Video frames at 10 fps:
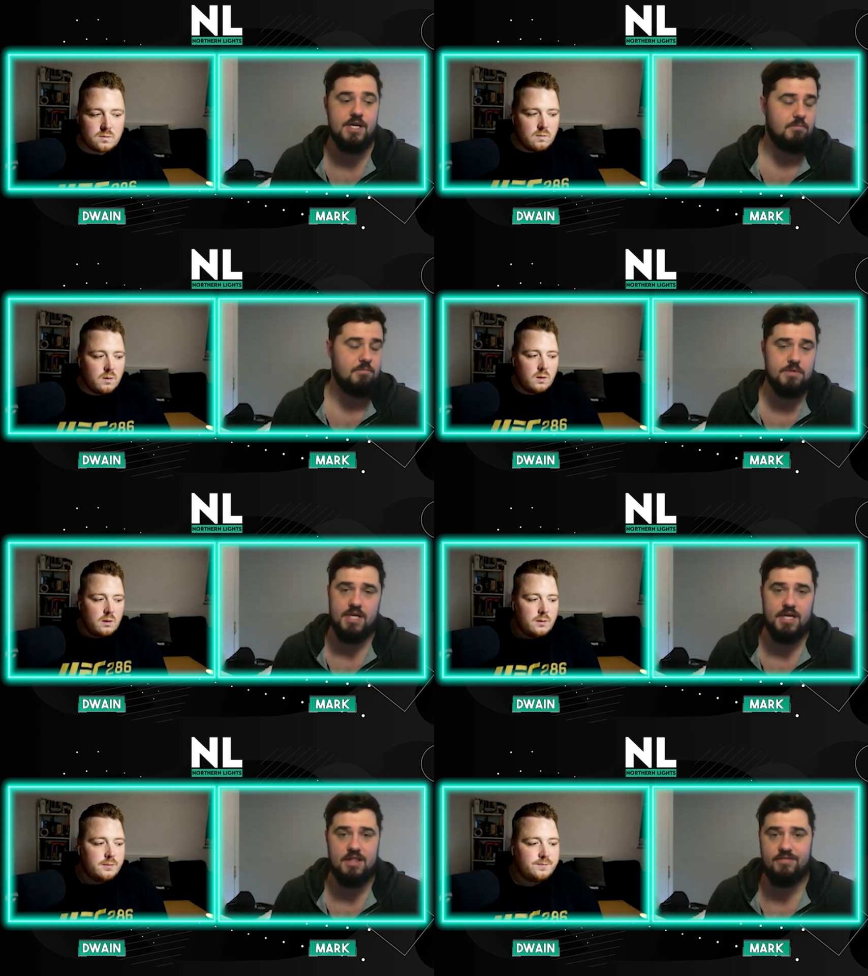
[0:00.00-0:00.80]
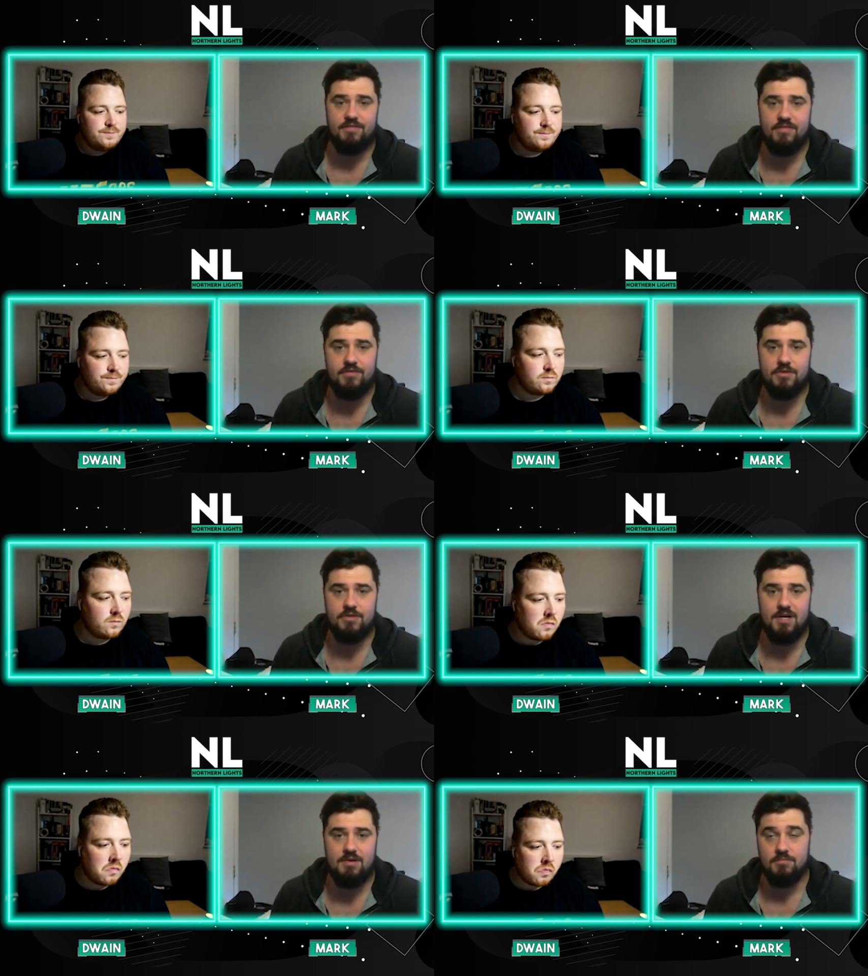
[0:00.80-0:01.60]
Speaker 1: We were saying in the very
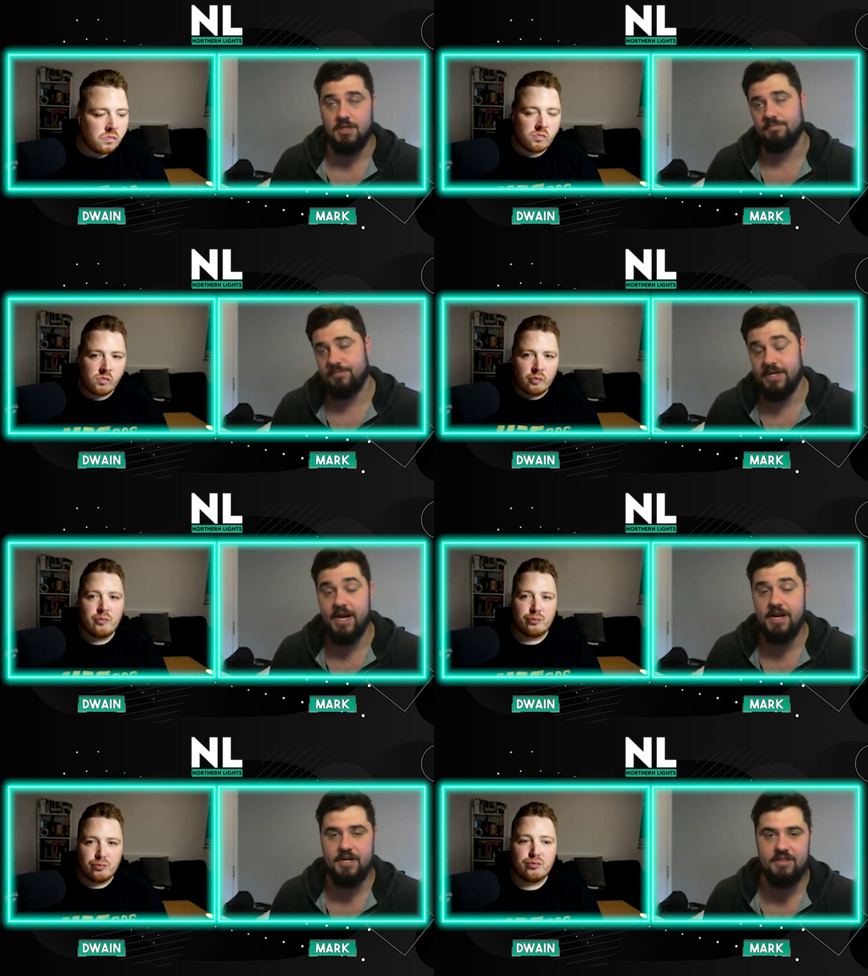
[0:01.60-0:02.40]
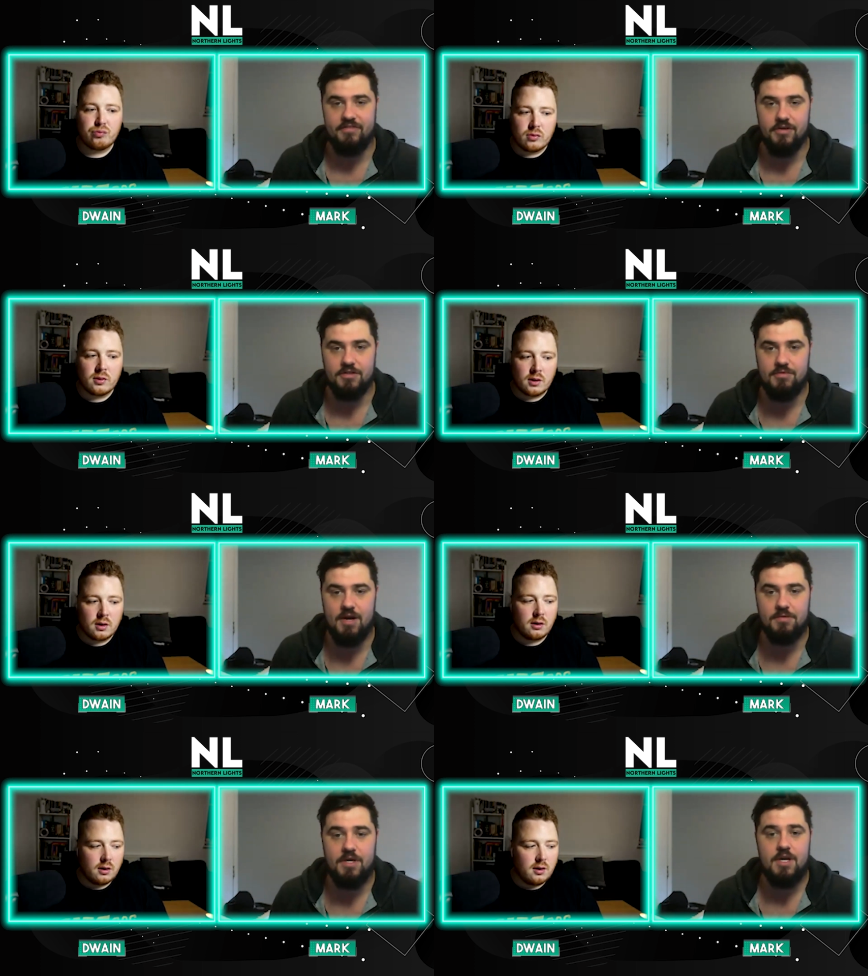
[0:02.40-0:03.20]
first round, well, it ended in the first
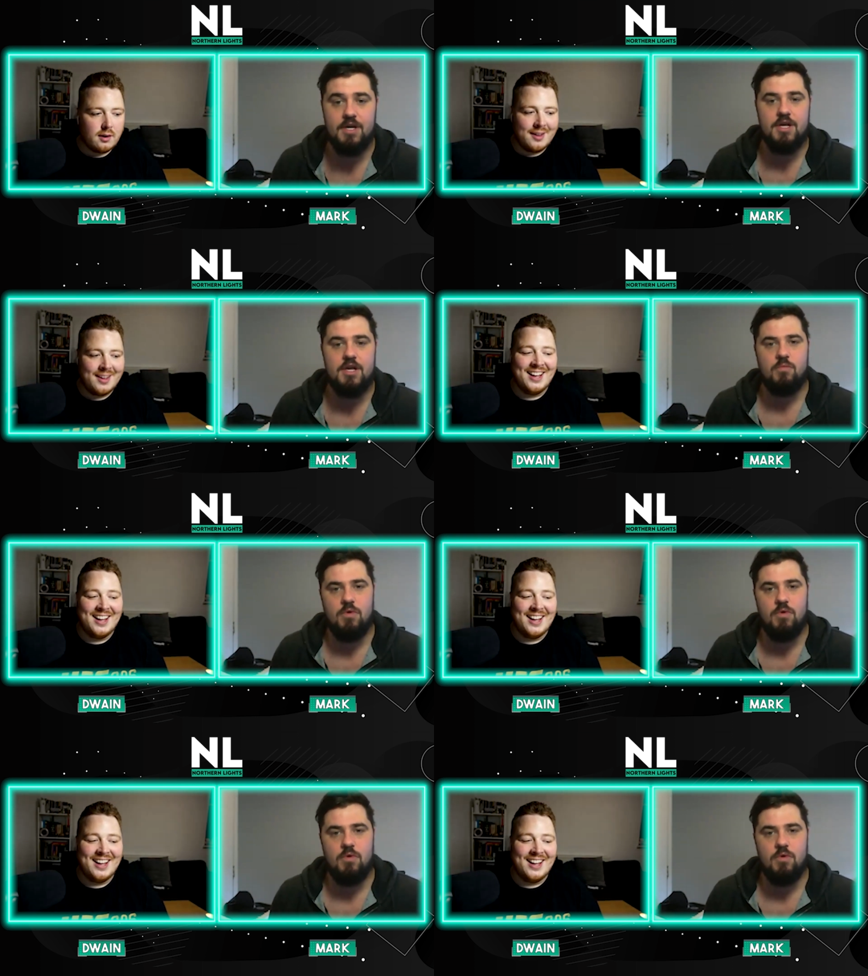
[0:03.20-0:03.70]
round. When